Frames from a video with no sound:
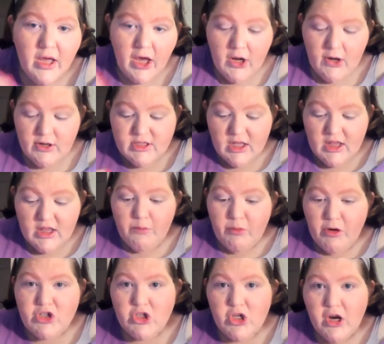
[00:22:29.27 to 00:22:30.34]
and you're sitting there
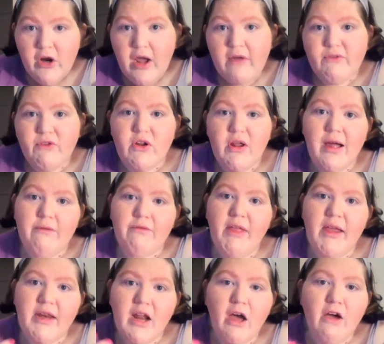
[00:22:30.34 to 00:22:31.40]
brushing it off, and you have
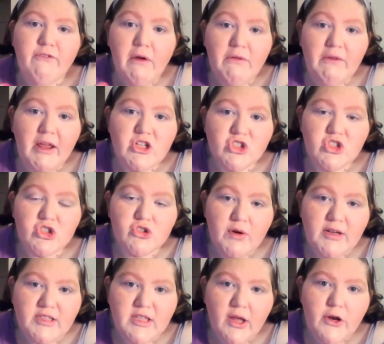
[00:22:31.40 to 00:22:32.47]
like now foundation
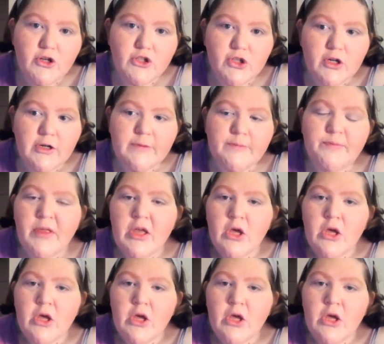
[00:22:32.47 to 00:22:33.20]
streaks down your shirt,